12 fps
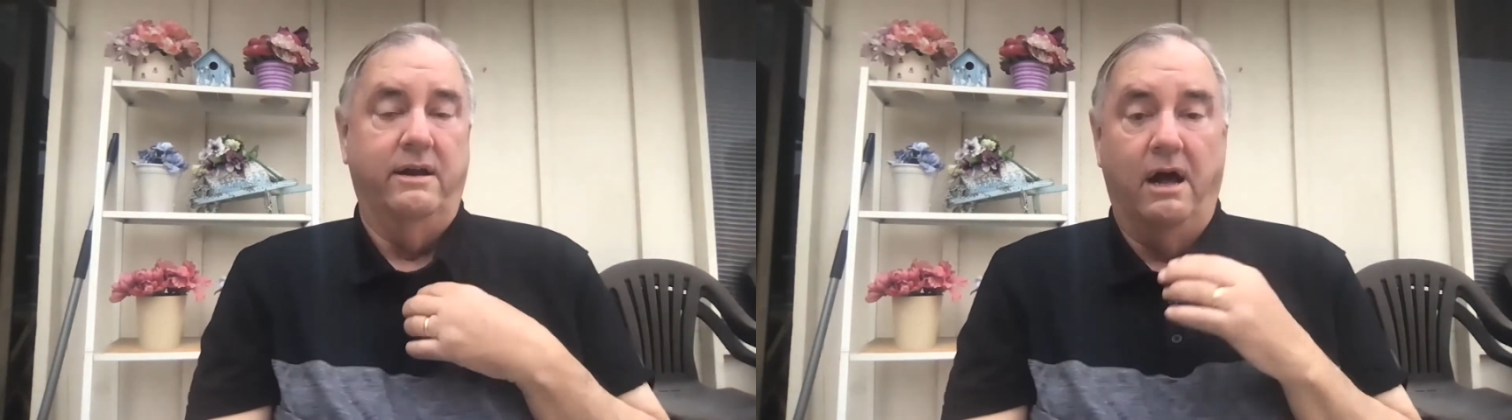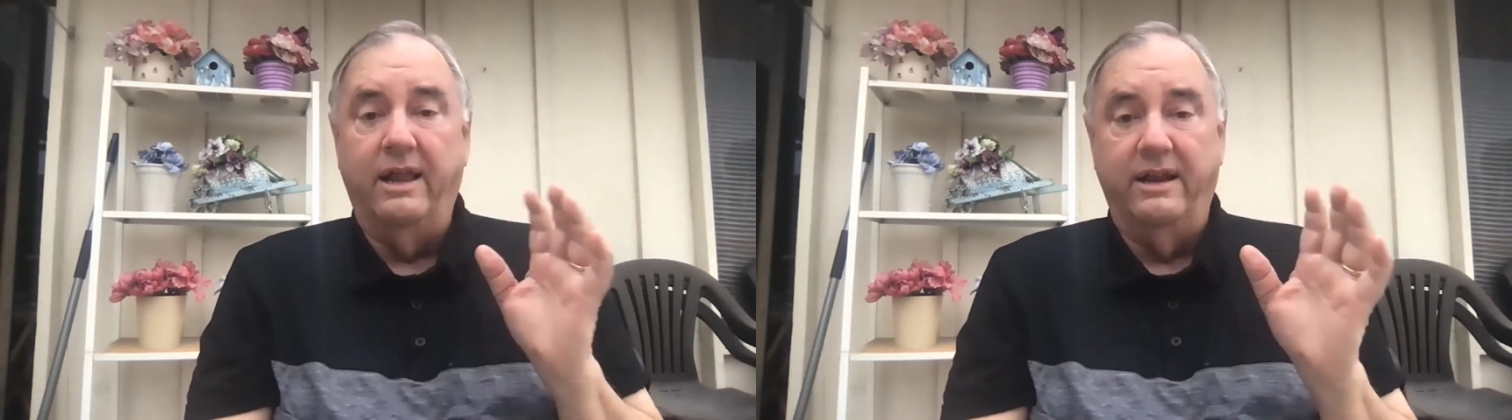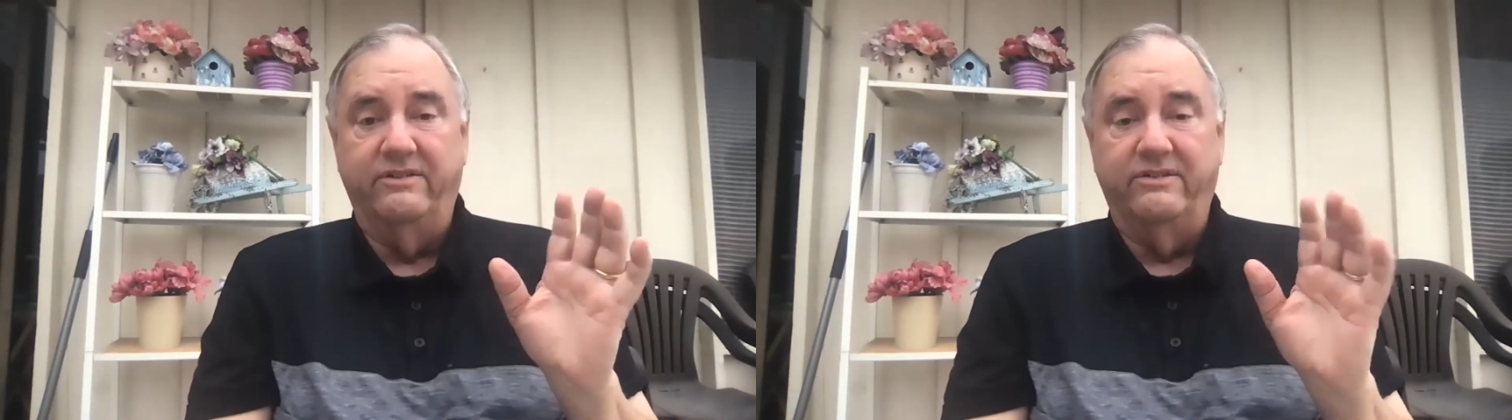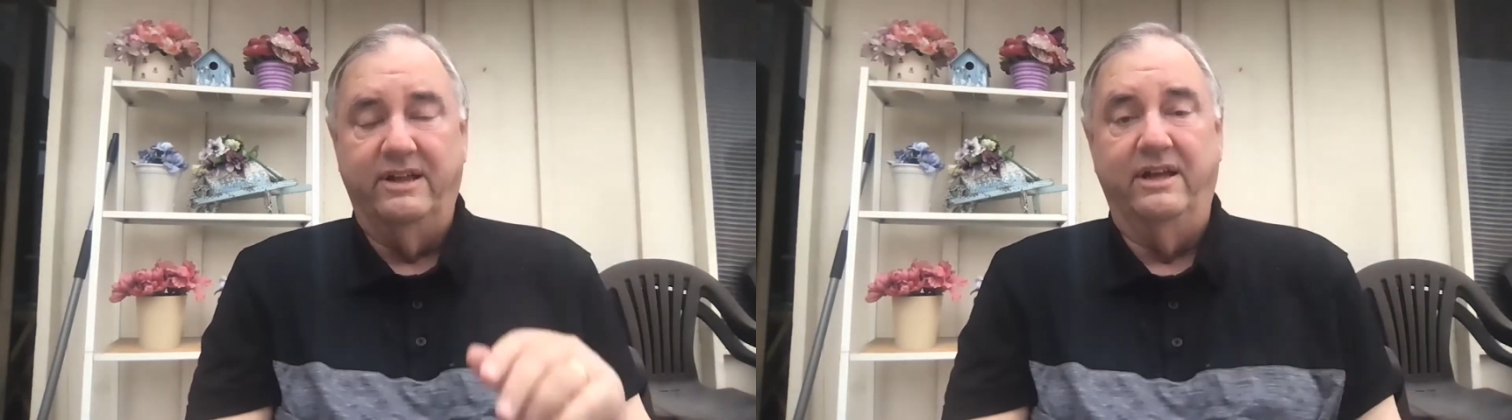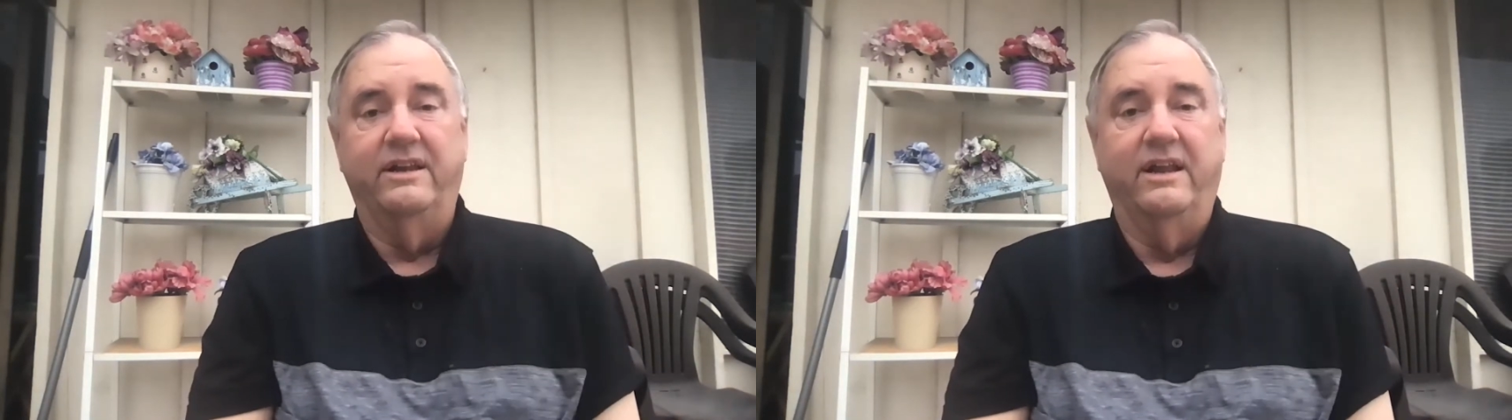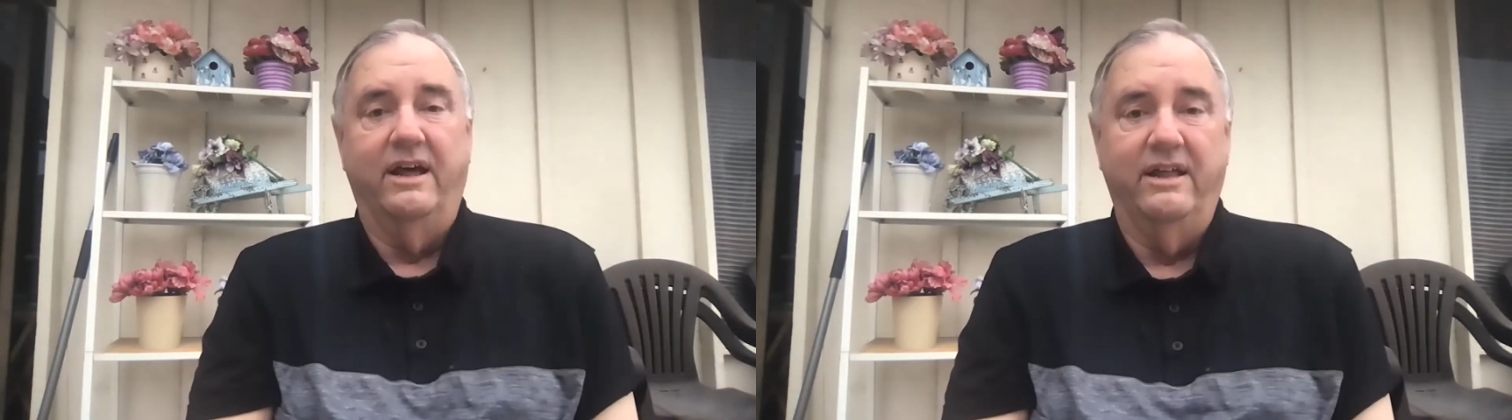Honestly,
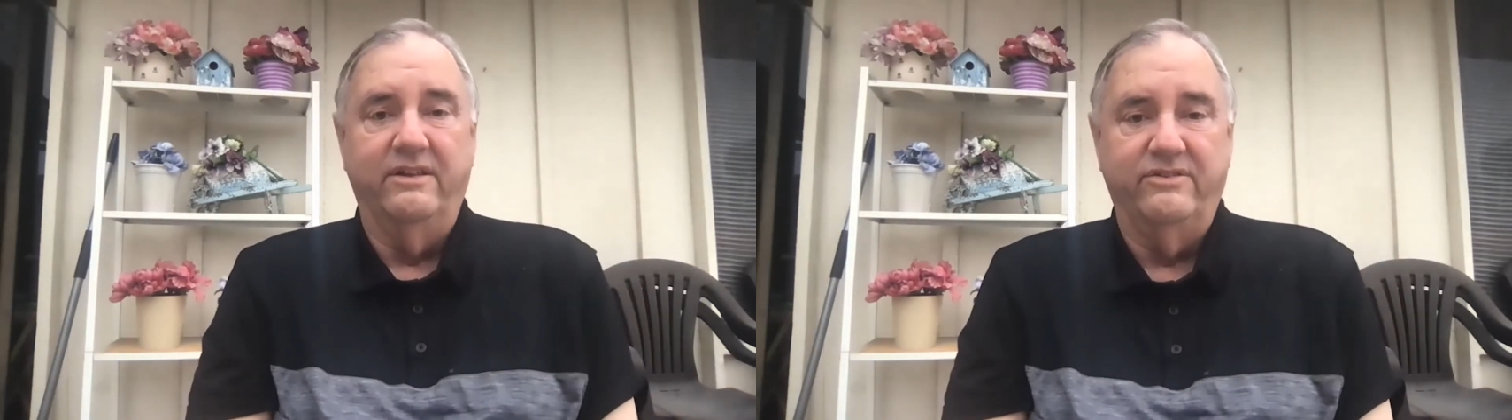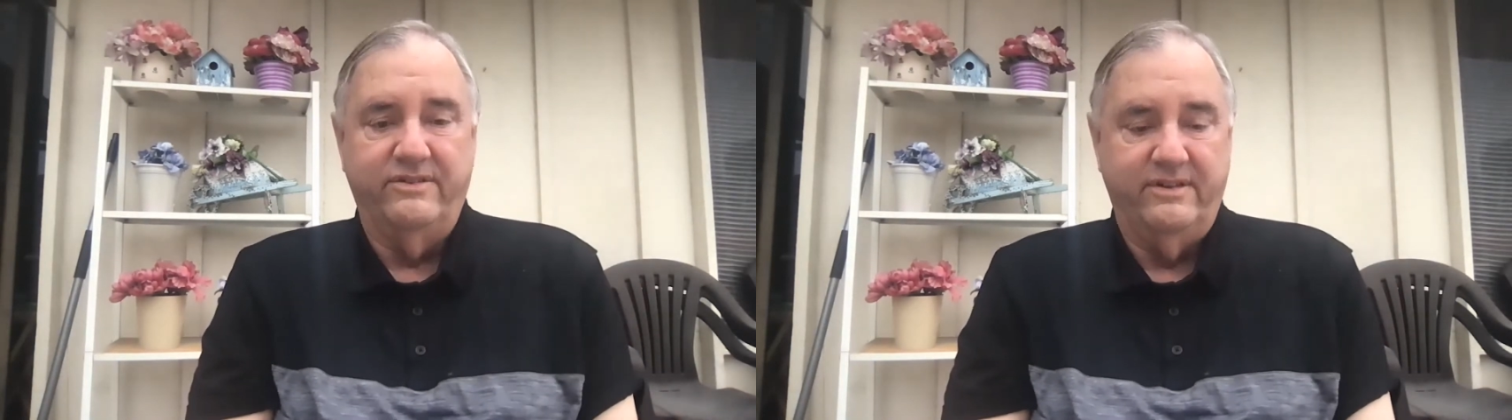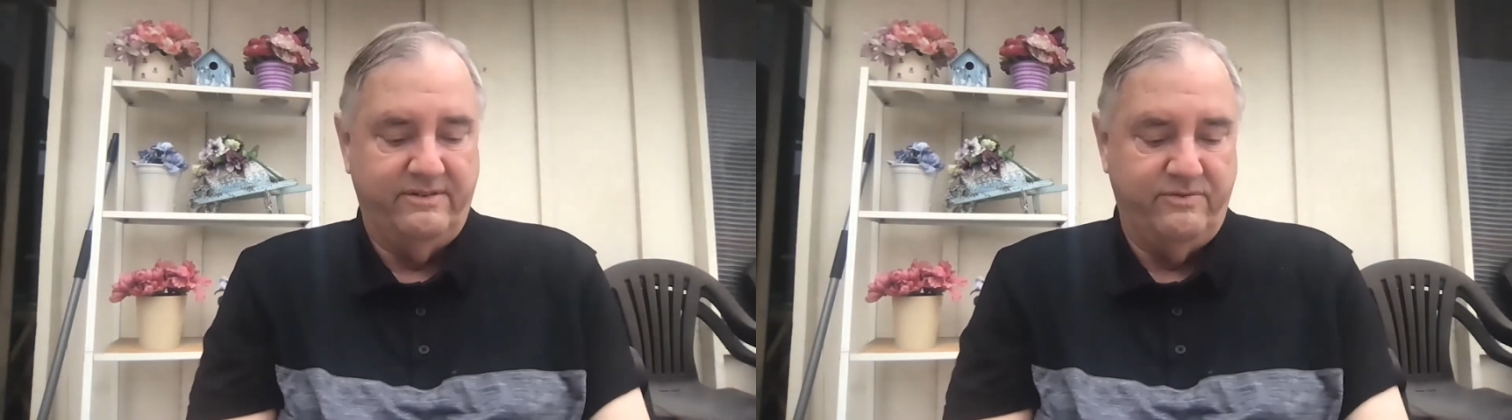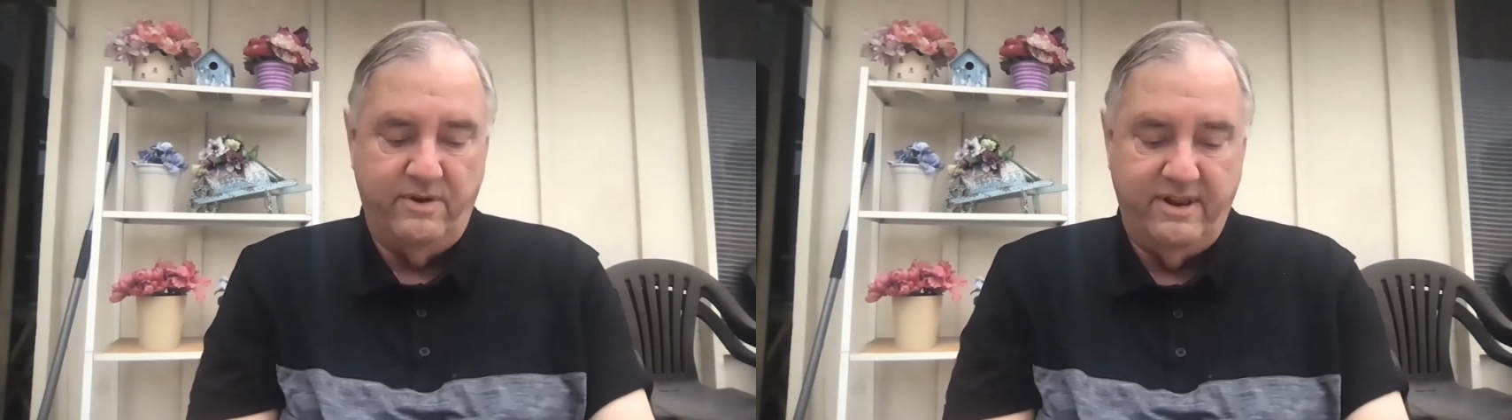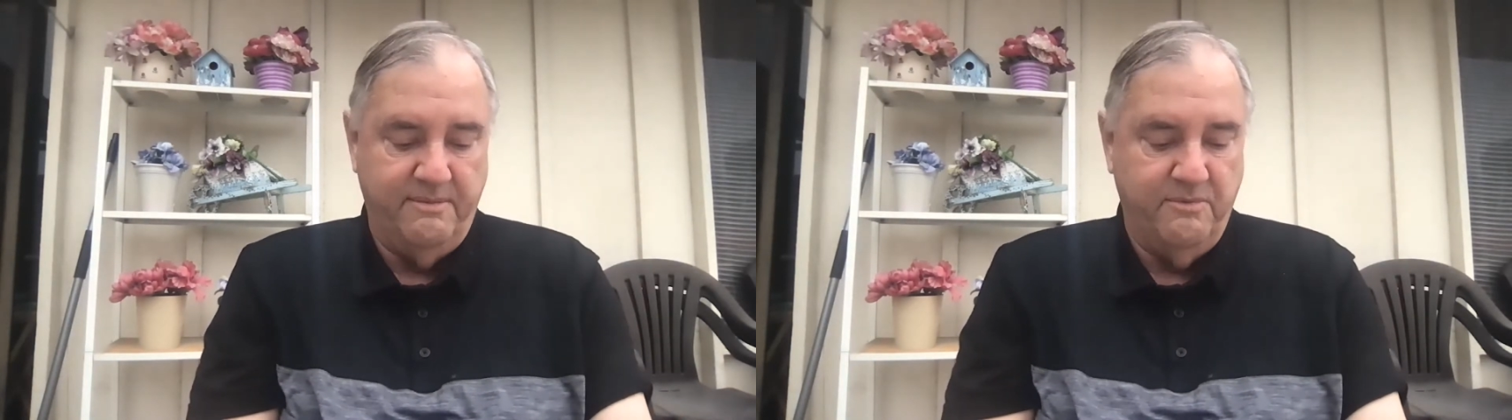it does. It's one of the